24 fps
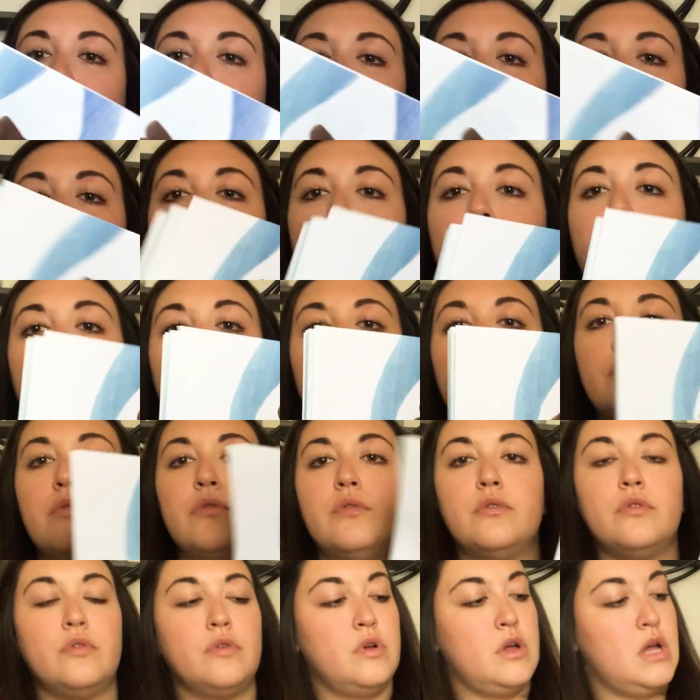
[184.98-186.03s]
Ooh.
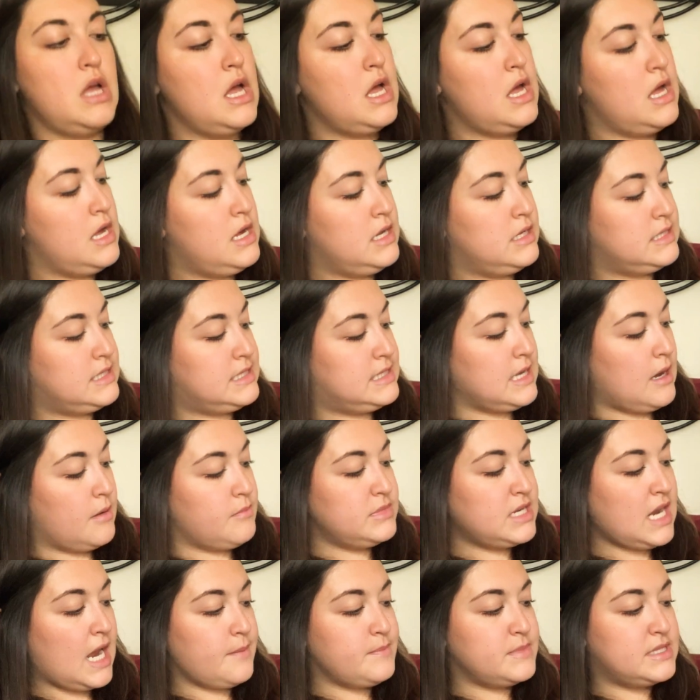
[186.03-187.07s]

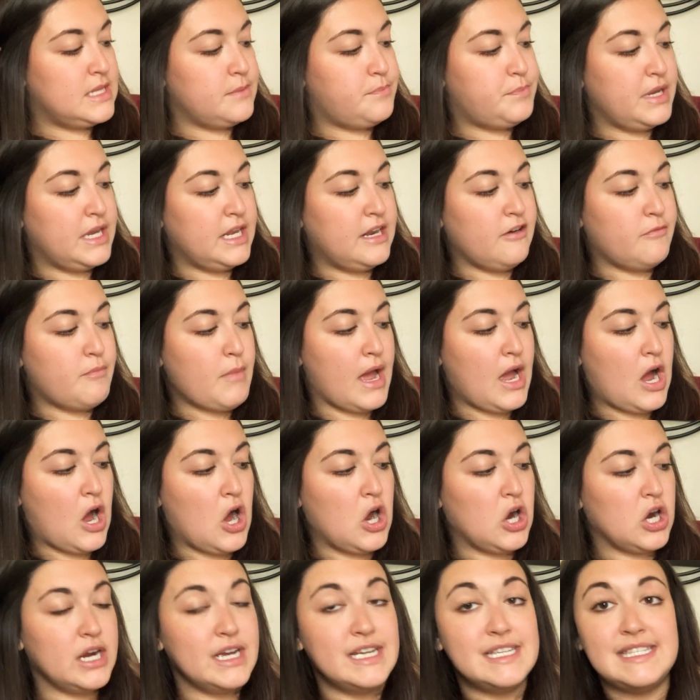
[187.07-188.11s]
Sometimes the beat of my
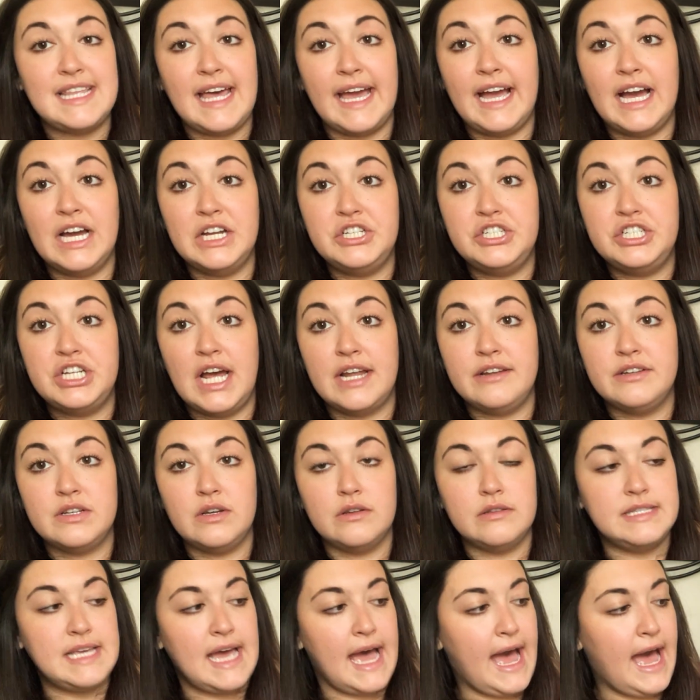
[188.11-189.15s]
heart is like a
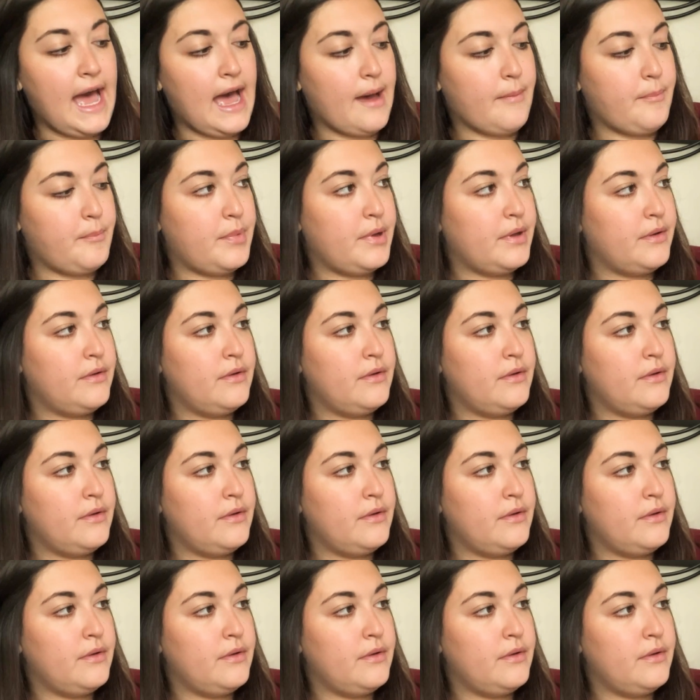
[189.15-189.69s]
gentle tap,